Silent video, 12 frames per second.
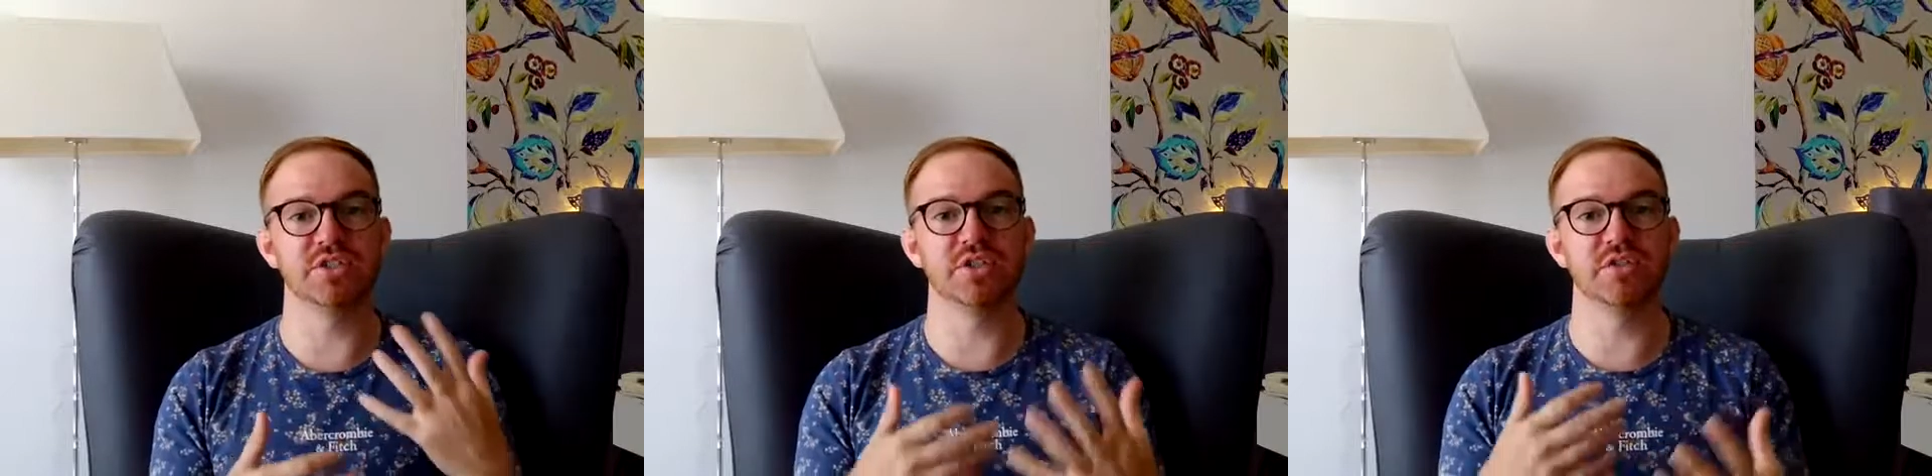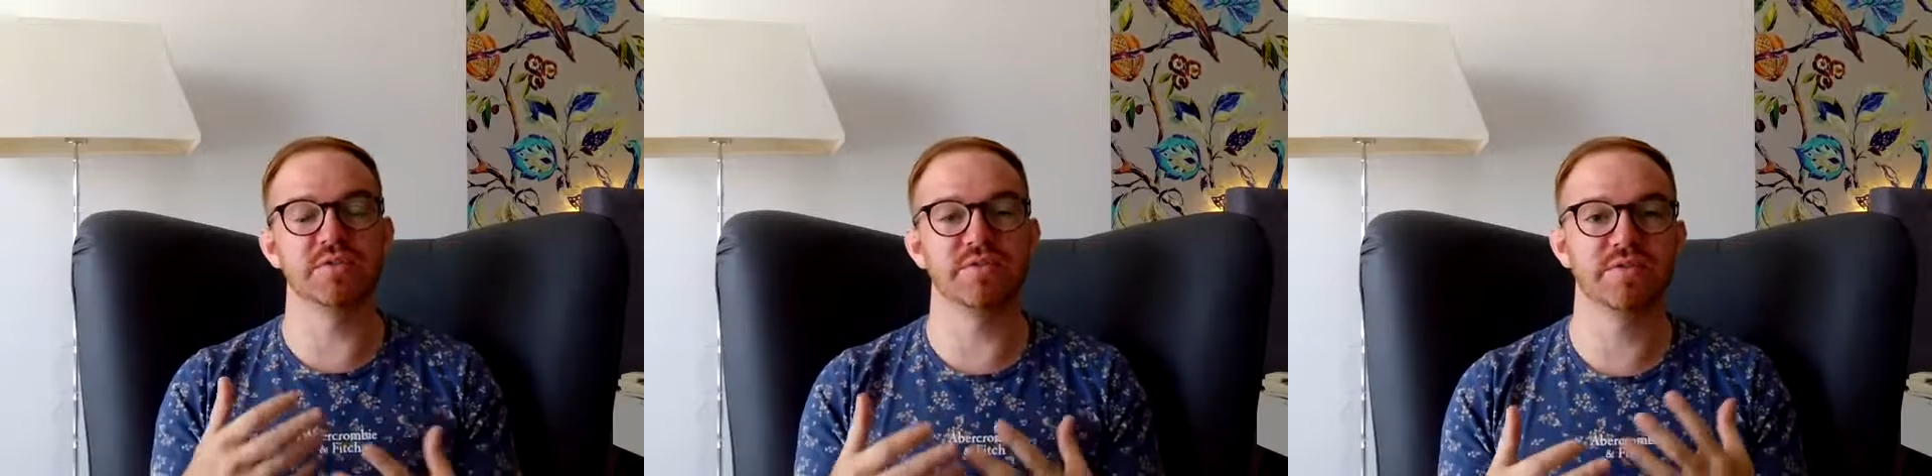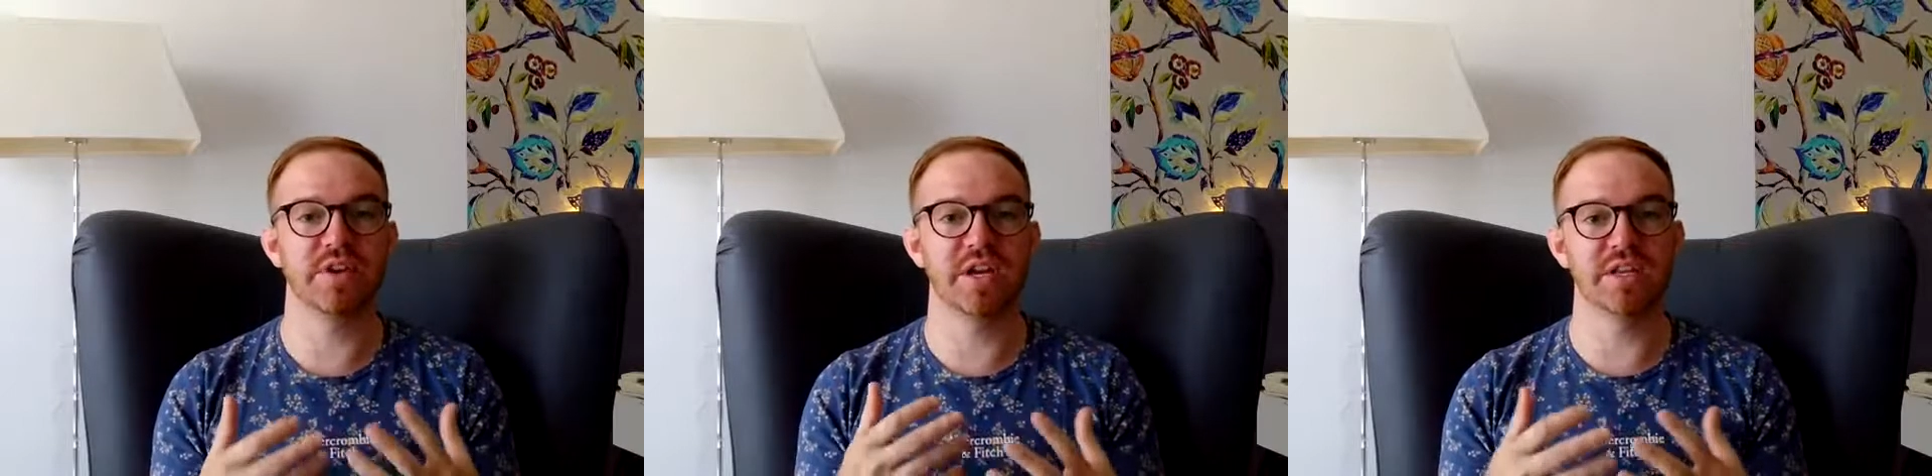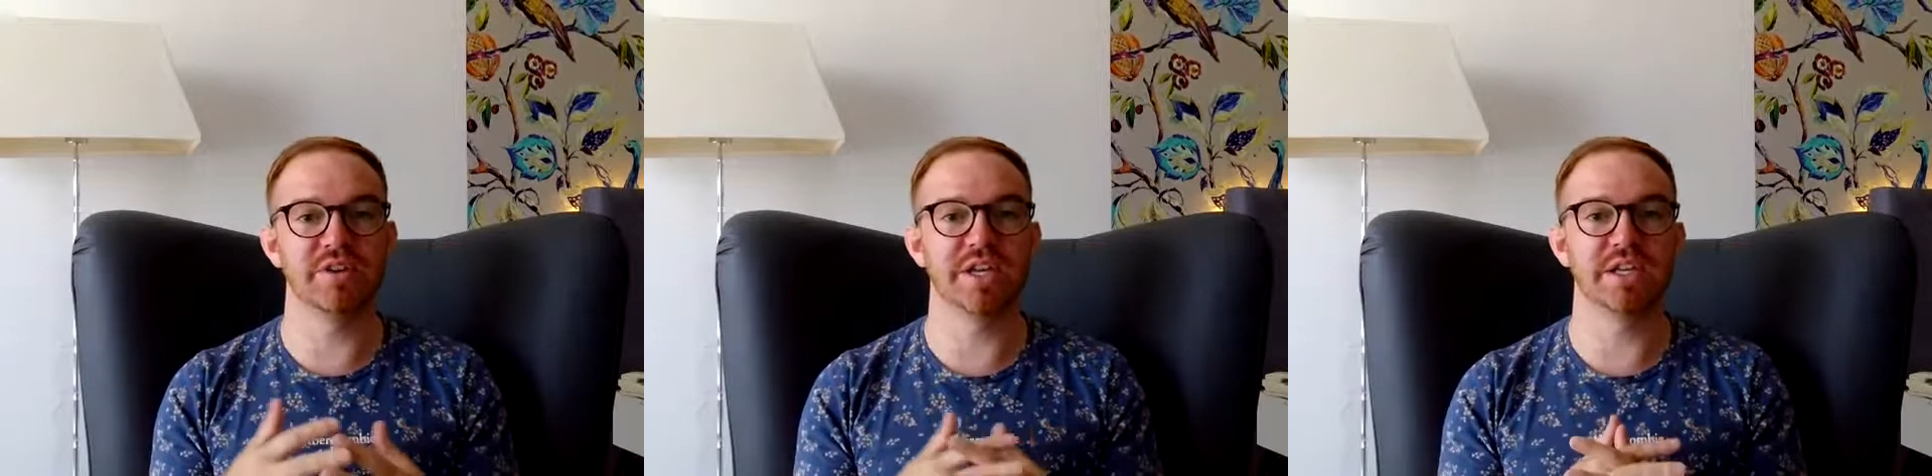on a
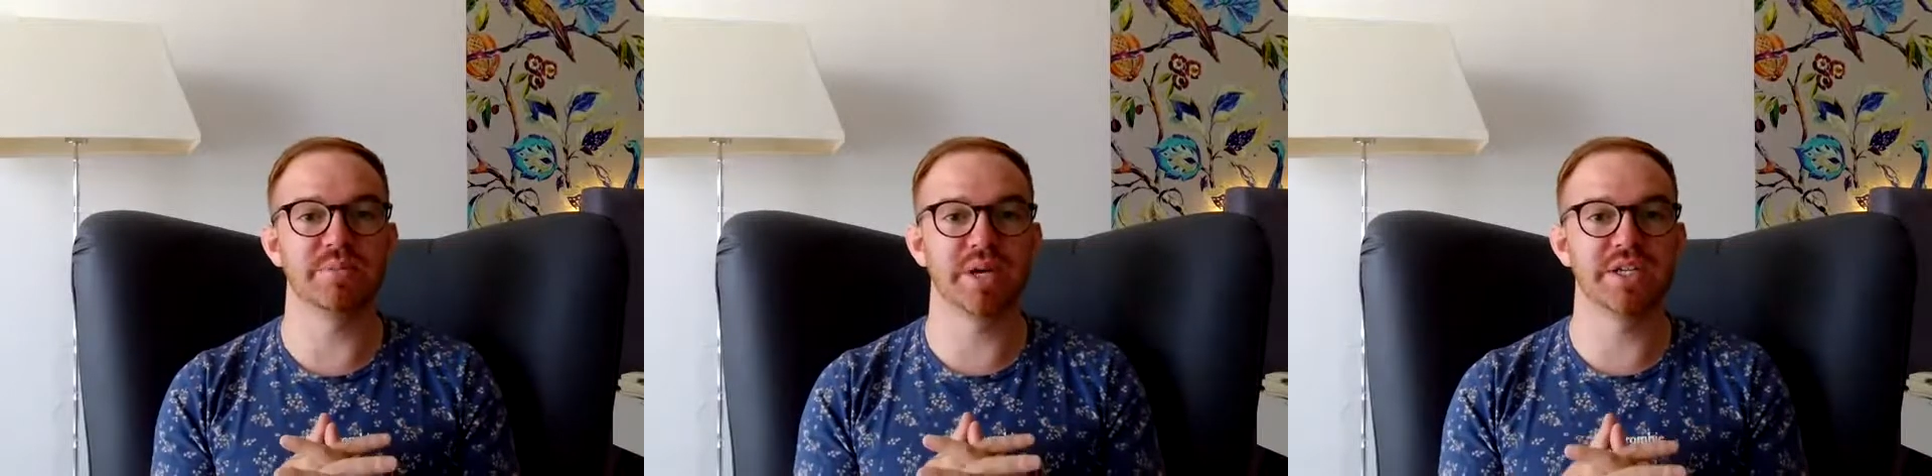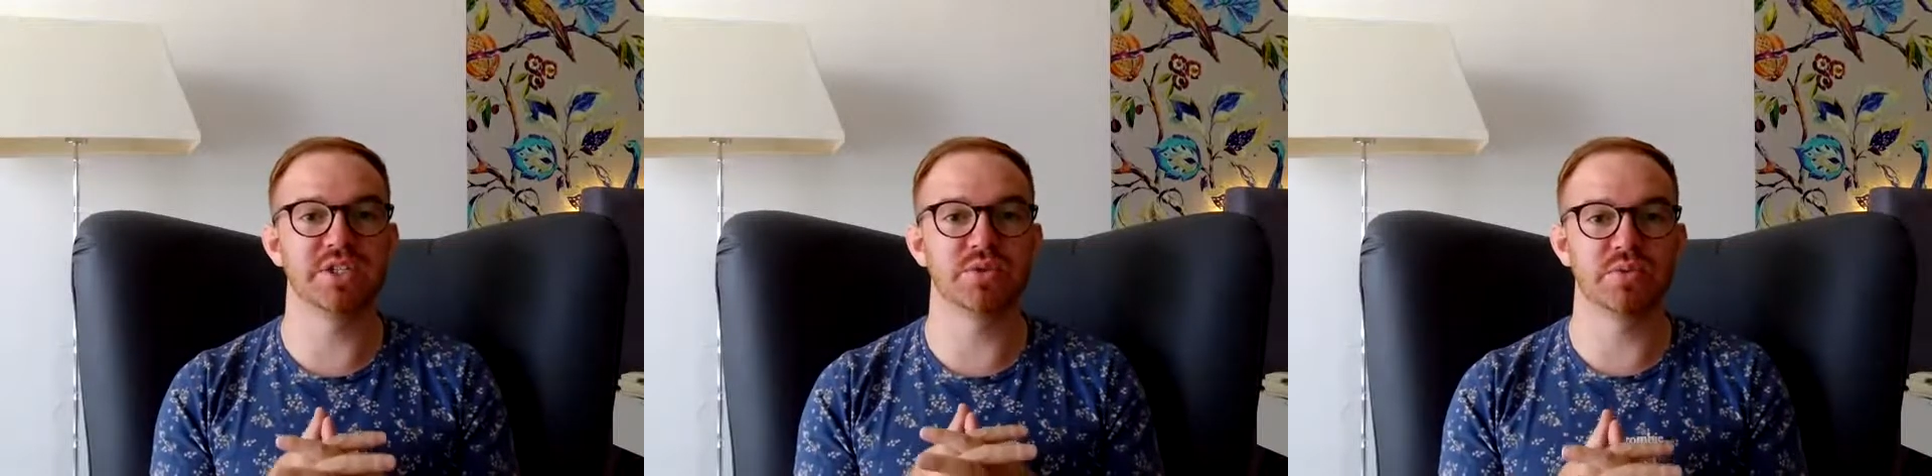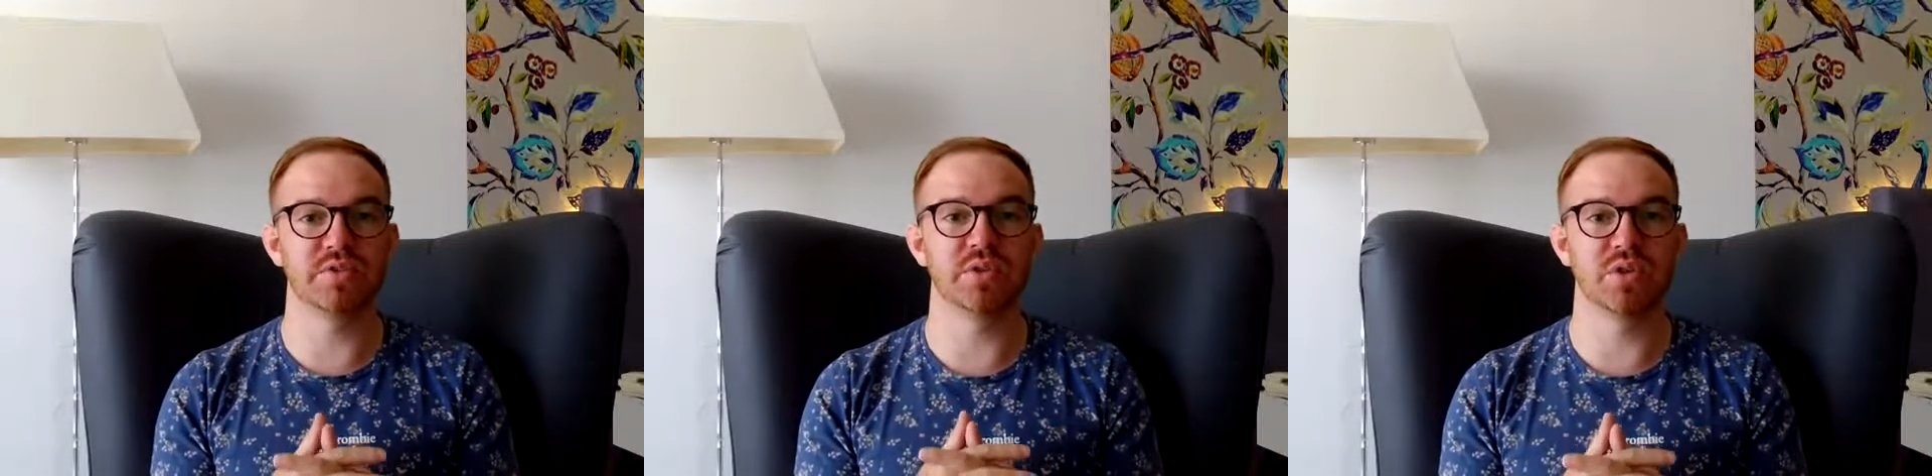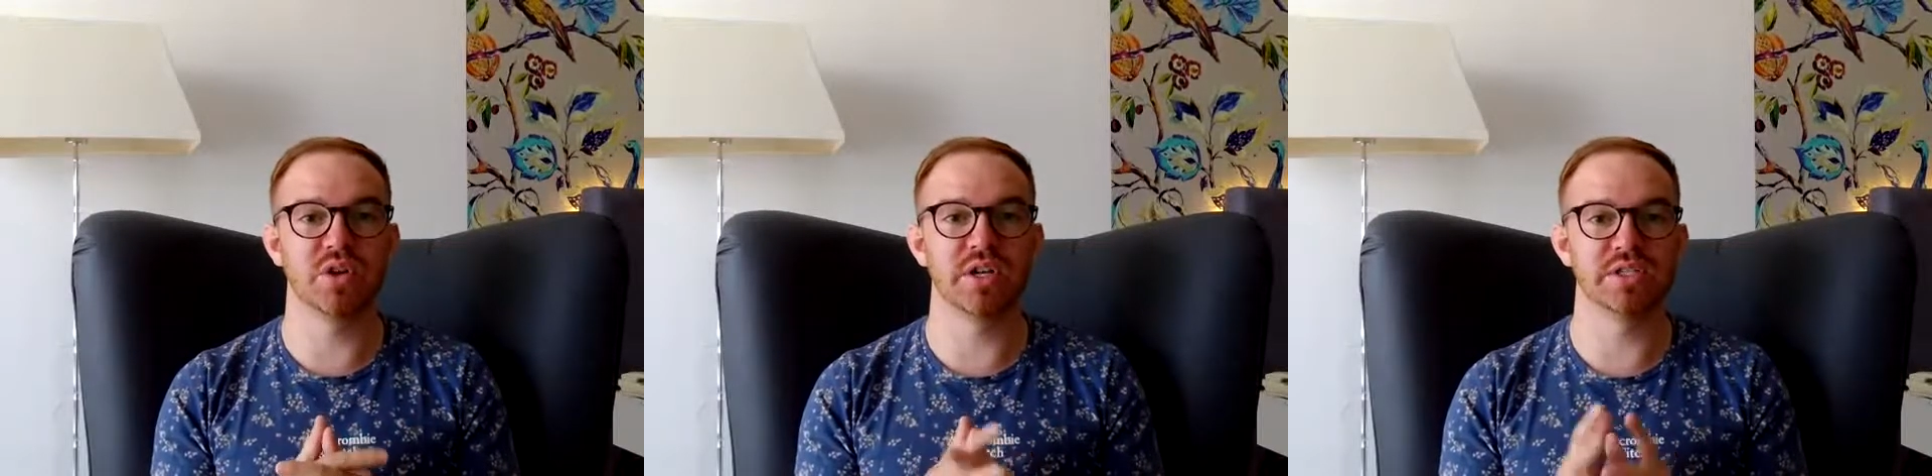fairly regular basis with your
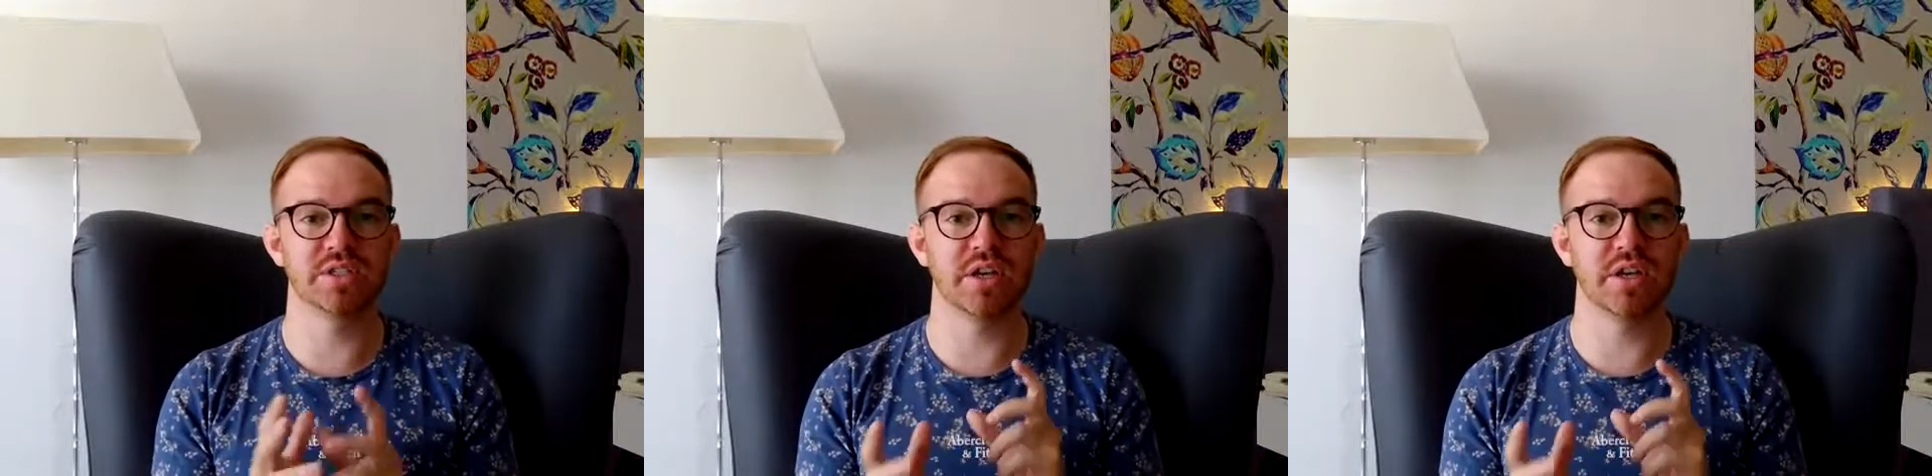clients,